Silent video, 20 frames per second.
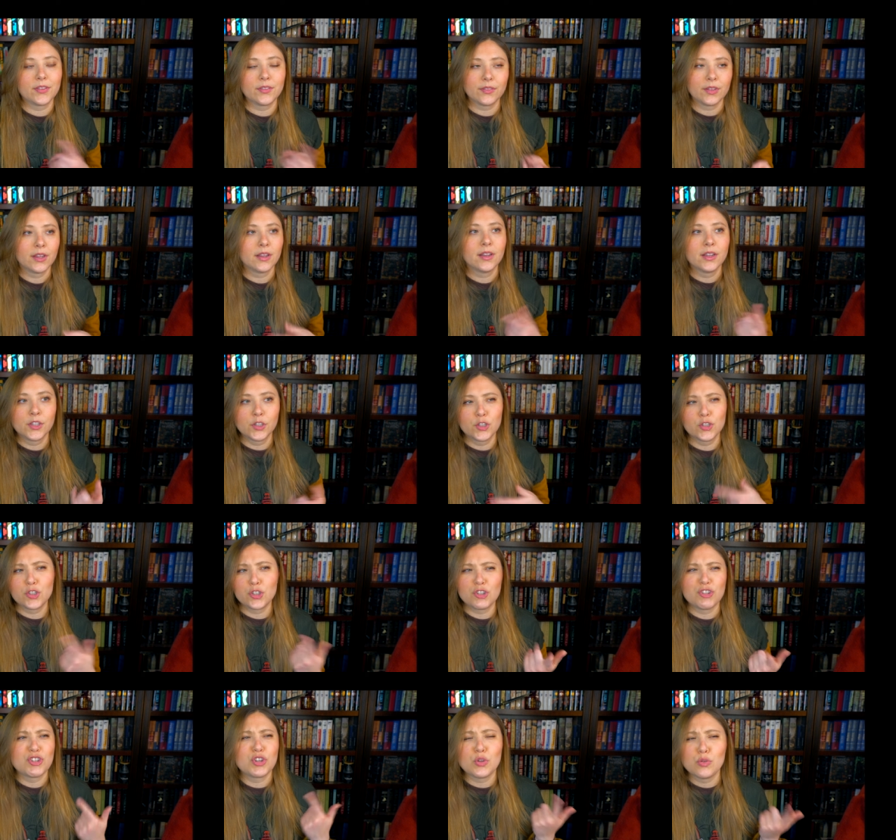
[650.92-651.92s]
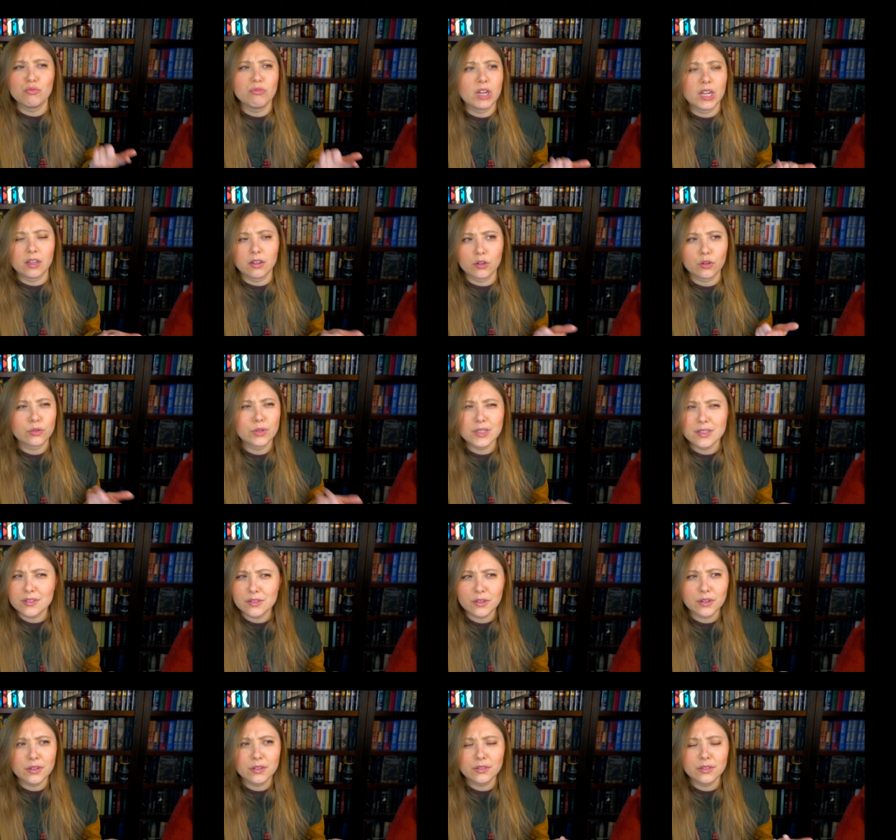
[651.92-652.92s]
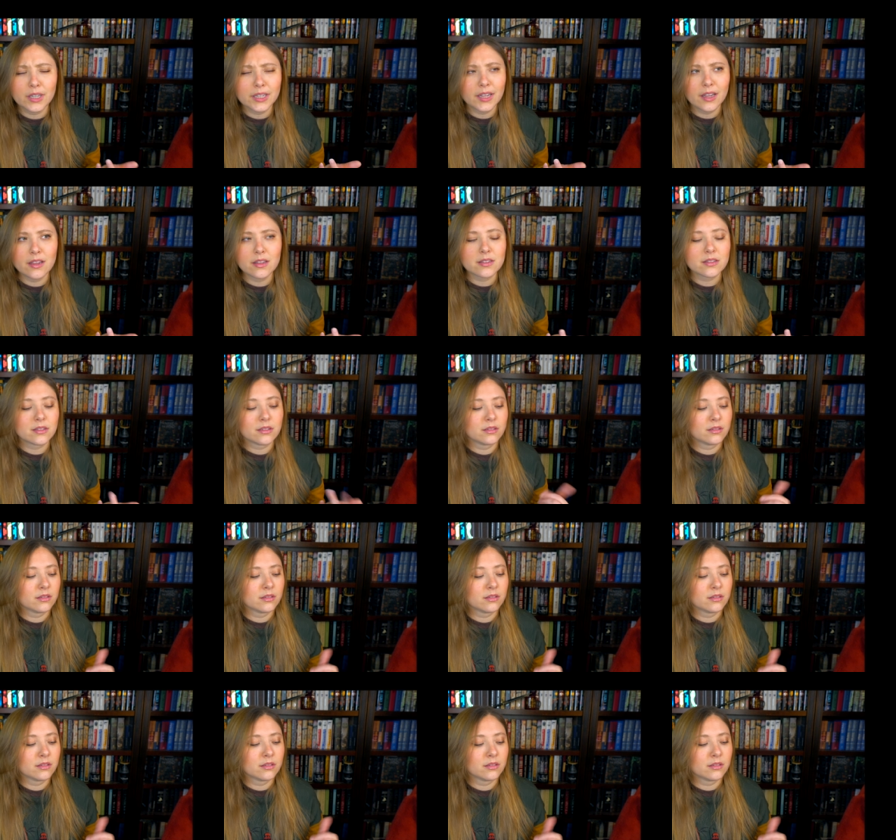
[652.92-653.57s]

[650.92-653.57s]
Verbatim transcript: the tuning crystal, I guess.